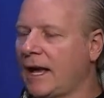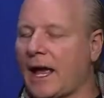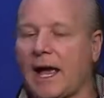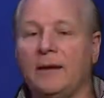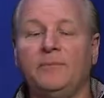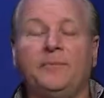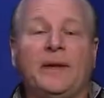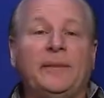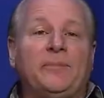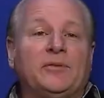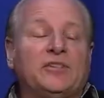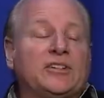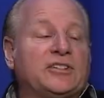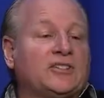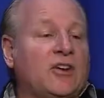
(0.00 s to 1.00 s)
And people
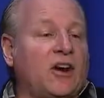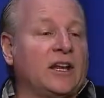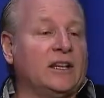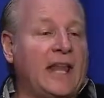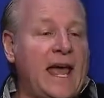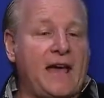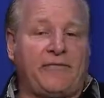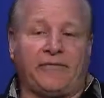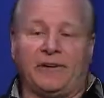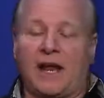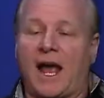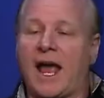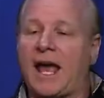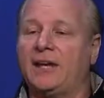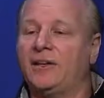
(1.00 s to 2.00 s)
just started laughing.
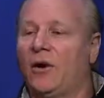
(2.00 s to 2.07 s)
I had